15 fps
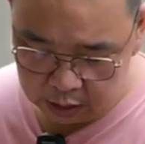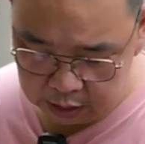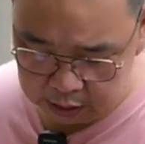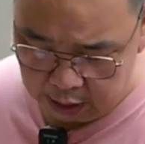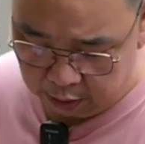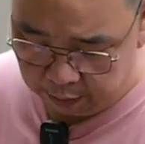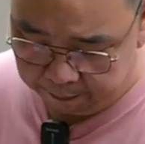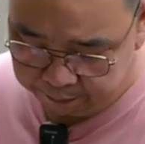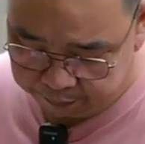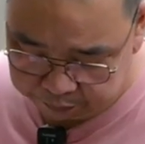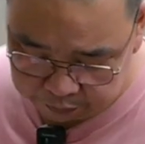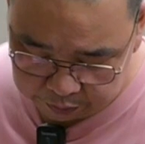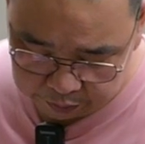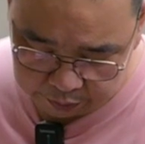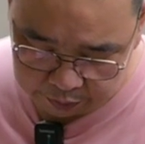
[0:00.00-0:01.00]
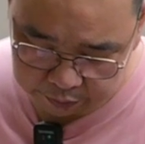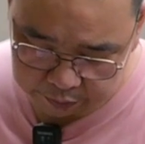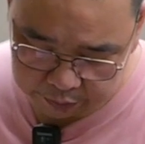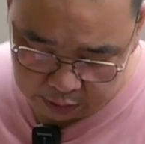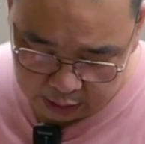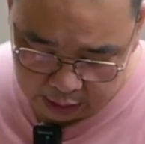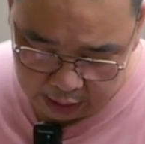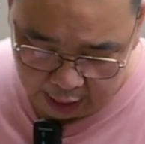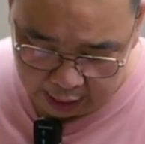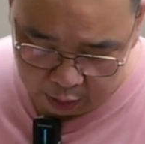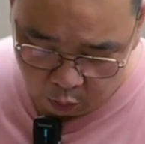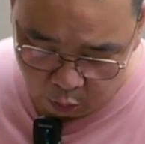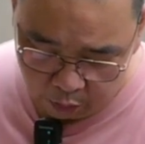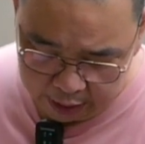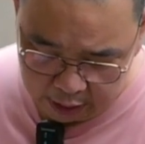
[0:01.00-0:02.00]
Now, I
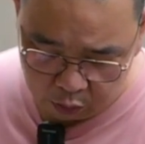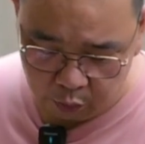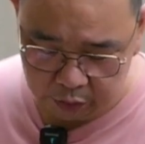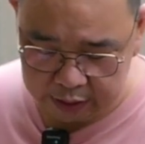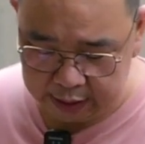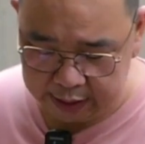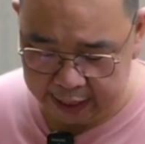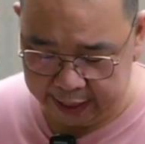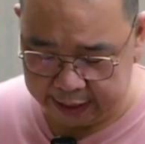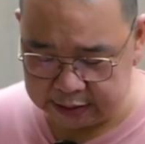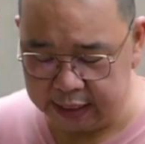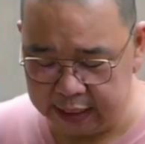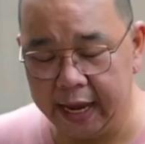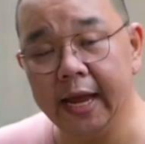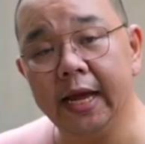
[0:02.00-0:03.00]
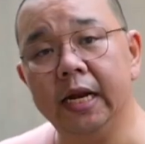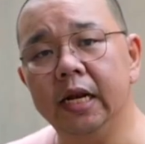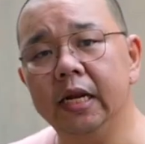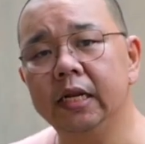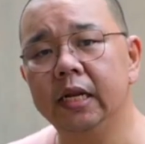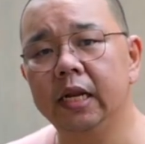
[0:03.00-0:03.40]
went with an XL